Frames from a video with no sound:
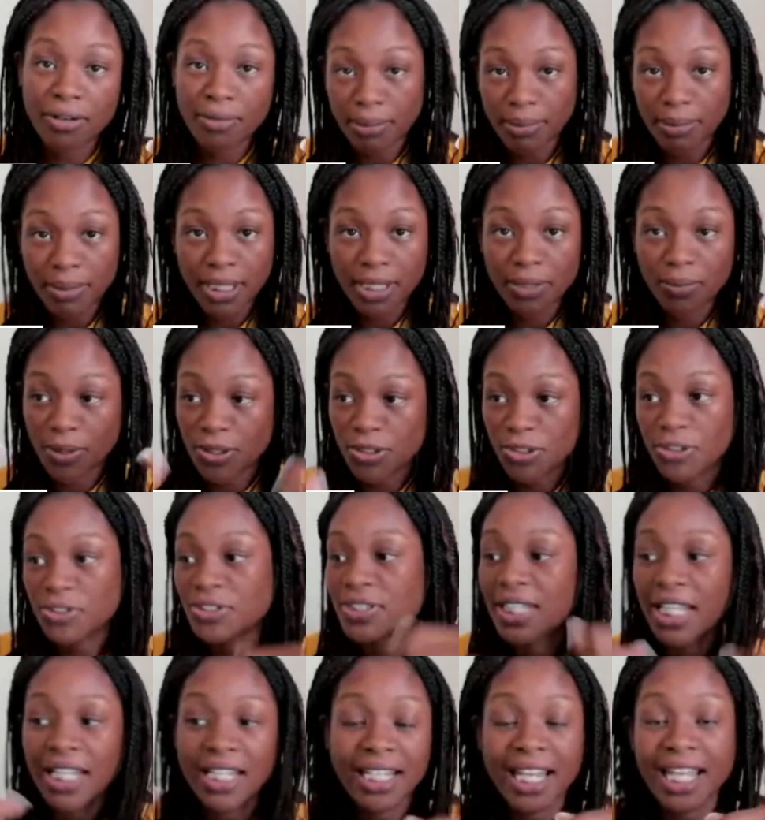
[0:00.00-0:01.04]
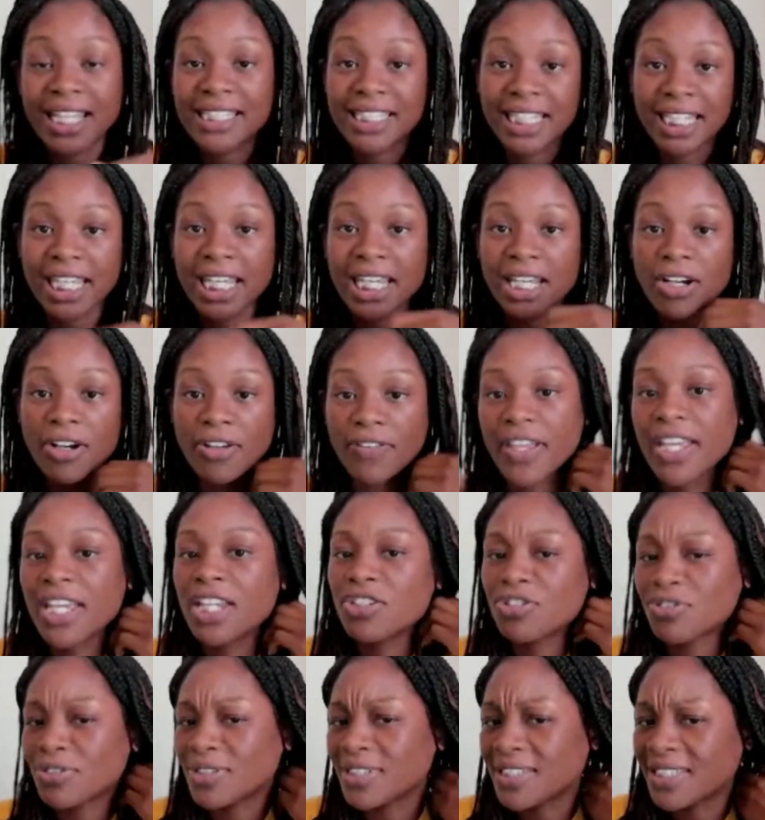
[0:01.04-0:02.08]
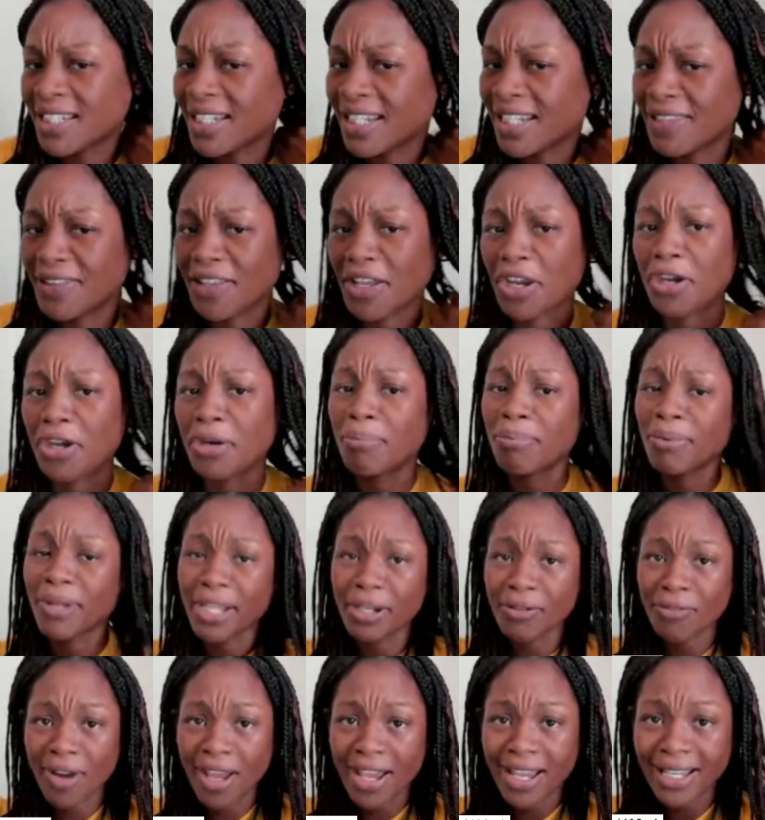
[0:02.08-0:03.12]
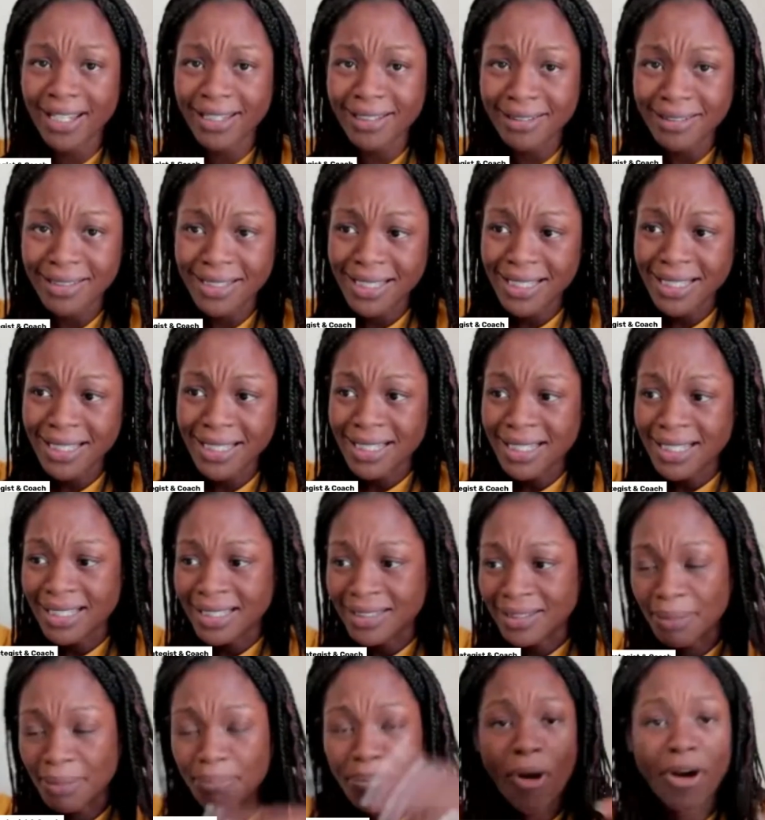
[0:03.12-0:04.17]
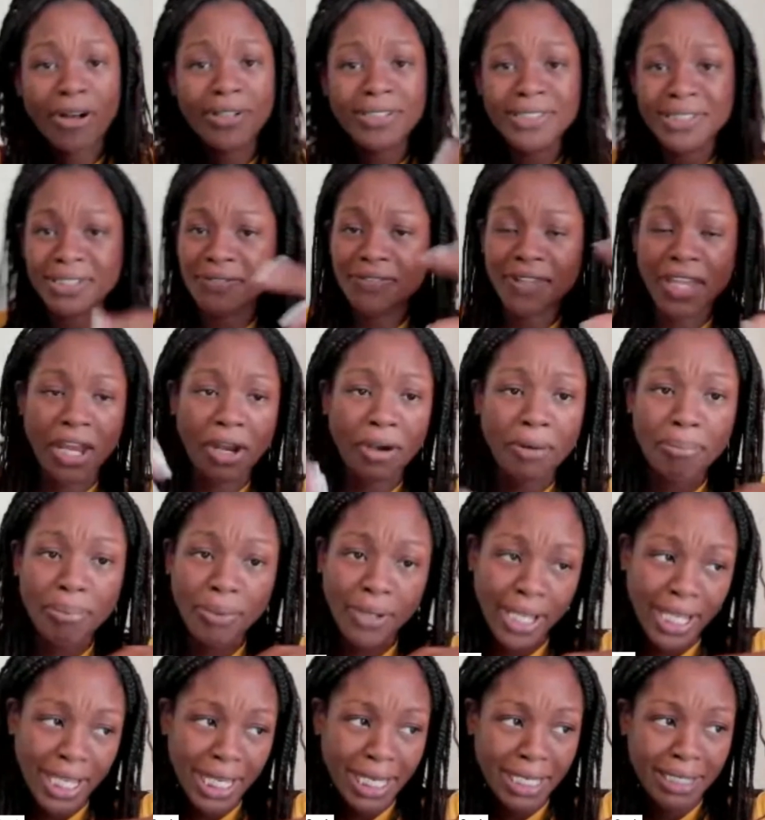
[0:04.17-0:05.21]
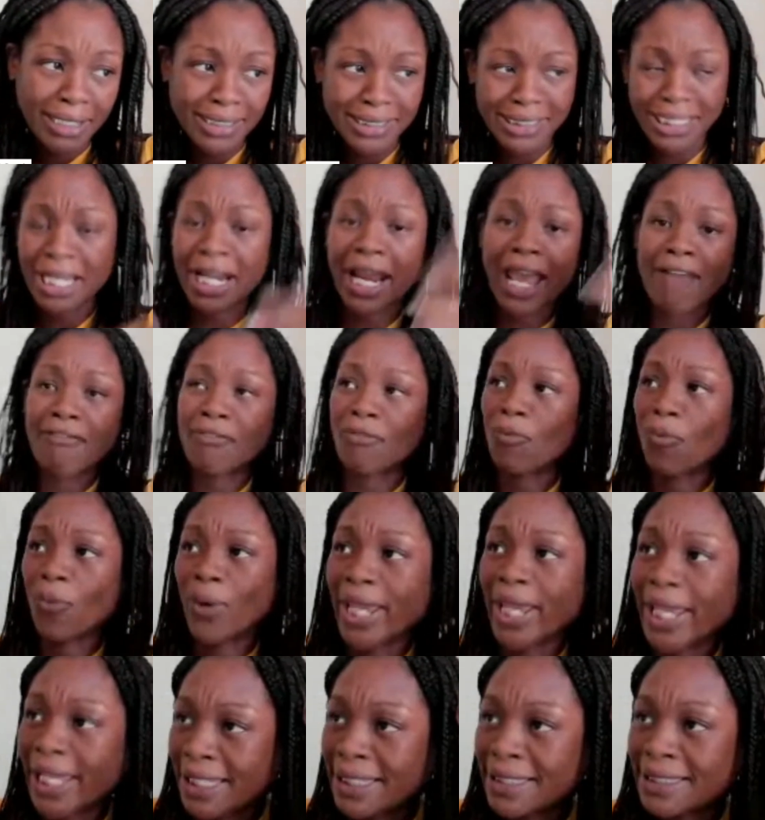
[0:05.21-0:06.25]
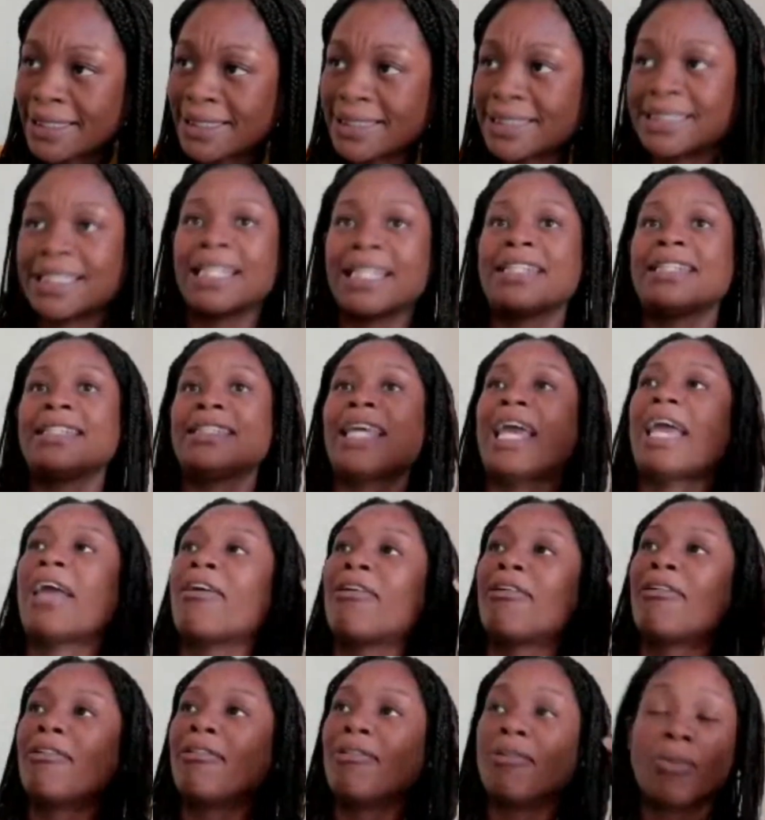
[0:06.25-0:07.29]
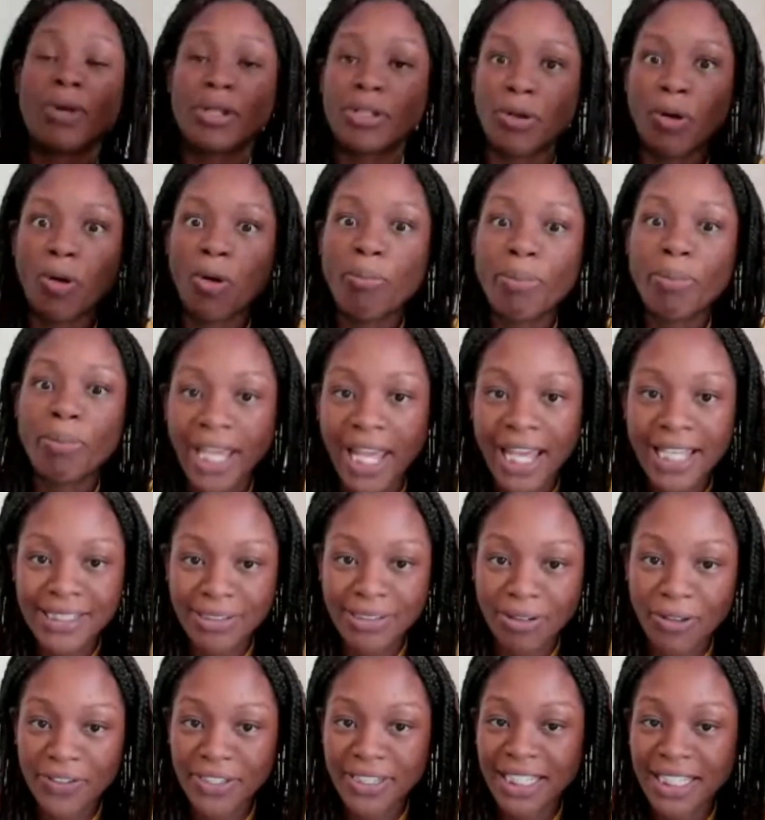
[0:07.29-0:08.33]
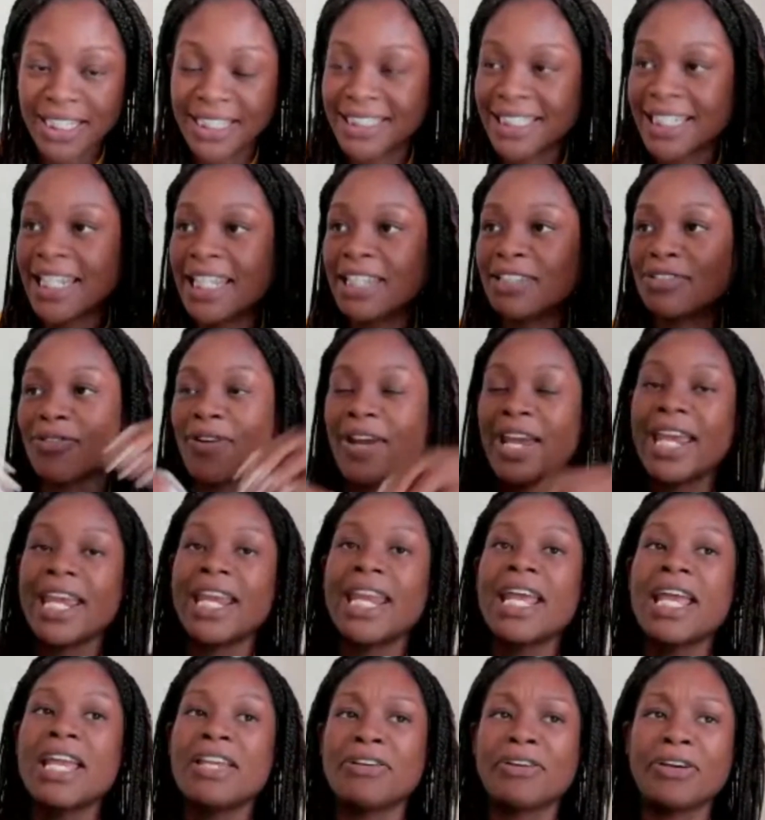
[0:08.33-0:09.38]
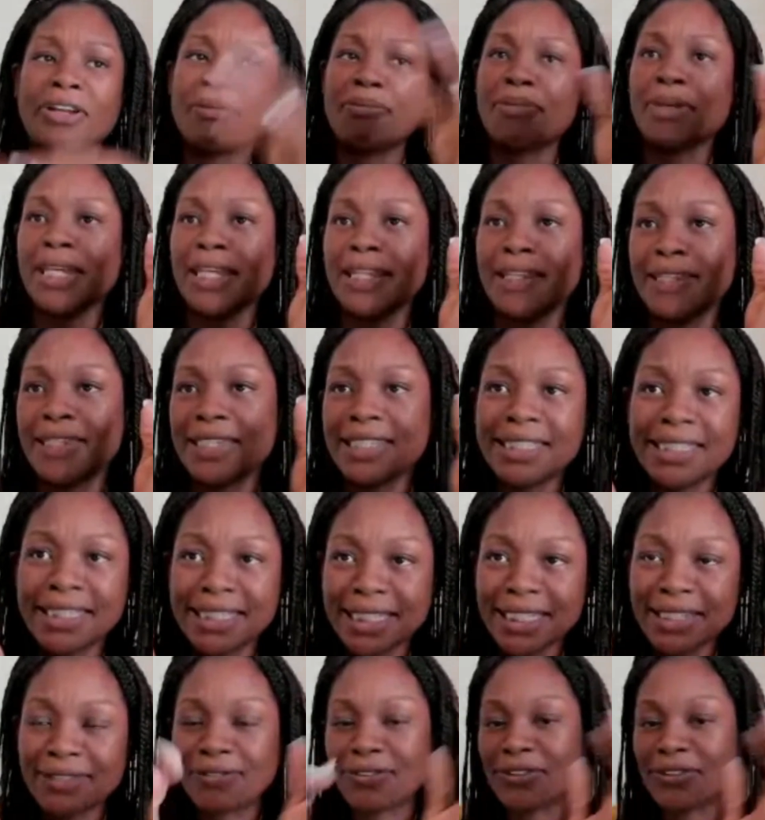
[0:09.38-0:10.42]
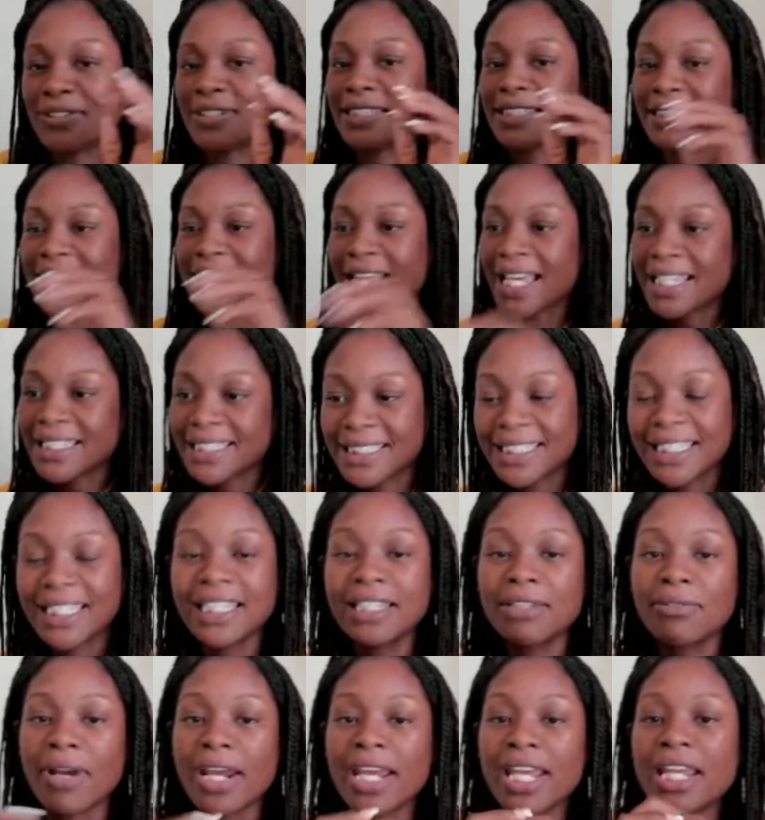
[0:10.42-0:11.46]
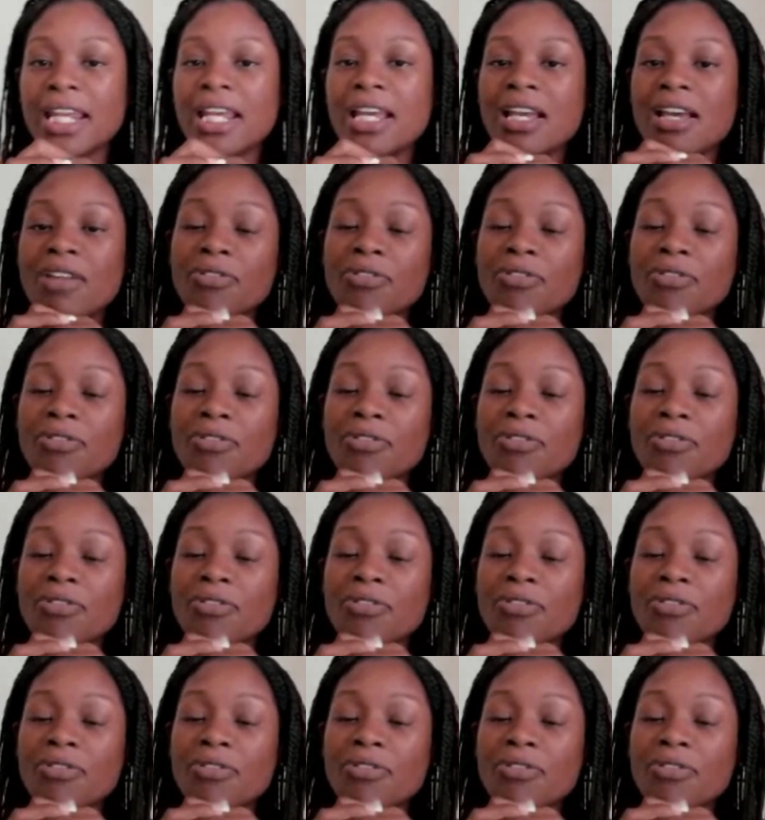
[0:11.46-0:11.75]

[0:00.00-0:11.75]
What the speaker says: Caribbean when you're selling that ticket? Are they interested in the airplane ride? The parts of the airplane, it's going to have wings and a tail. Well, you're hoping it has all the things it needs, right? You're going to be in this seat versus that seat, right?